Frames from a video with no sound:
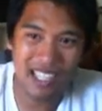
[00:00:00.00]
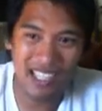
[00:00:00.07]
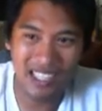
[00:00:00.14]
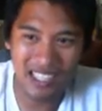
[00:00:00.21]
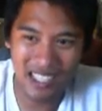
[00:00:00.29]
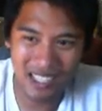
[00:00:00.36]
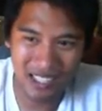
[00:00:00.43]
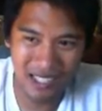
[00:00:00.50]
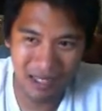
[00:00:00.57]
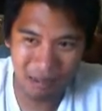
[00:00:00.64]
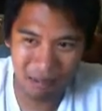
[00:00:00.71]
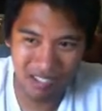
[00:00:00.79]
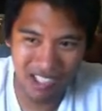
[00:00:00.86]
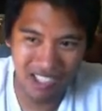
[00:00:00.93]

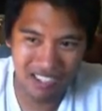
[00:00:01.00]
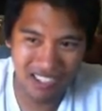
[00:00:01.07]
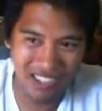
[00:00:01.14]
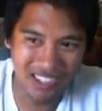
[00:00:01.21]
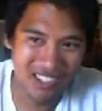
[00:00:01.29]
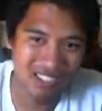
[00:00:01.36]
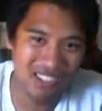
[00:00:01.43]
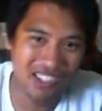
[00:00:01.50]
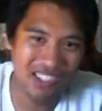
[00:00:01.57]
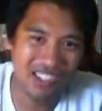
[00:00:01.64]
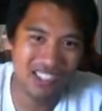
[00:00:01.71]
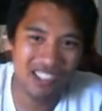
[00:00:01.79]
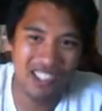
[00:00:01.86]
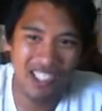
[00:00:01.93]
uh, Browne on
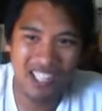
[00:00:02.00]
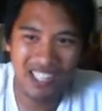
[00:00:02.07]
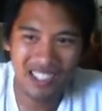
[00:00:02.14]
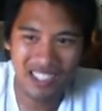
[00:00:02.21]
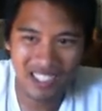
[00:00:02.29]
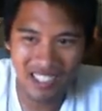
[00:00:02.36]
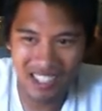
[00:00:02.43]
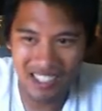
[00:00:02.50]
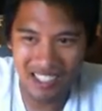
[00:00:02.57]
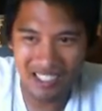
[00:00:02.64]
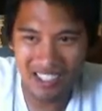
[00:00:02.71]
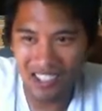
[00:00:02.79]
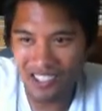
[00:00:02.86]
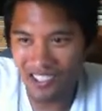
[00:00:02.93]
Twitter
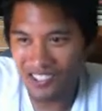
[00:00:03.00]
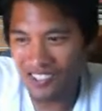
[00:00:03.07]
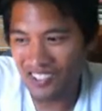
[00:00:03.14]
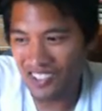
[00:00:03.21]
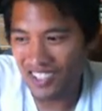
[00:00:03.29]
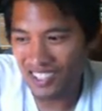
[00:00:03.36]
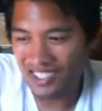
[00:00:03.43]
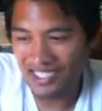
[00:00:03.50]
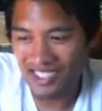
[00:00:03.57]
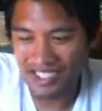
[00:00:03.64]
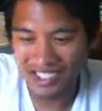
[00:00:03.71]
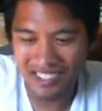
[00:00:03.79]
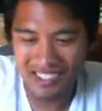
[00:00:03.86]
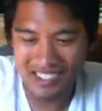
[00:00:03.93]
said no and
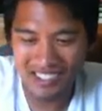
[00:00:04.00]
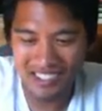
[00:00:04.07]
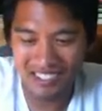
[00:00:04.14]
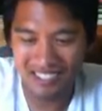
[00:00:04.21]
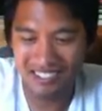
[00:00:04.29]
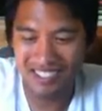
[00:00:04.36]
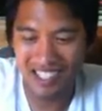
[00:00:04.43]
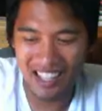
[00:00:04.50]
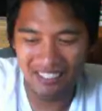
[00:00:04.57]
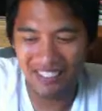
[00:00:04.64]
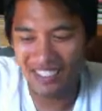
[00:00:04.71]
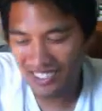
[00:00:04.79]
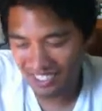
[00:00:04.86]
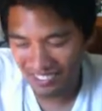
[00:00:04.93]
kind of just
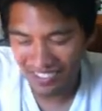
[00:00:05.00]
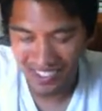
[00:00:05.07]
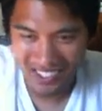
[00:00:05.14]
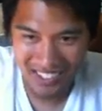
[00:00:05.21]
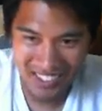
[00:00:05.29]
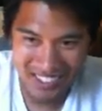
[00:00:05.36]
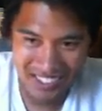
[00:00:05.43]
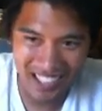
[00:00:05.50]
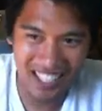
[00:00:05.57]
laughed in his face,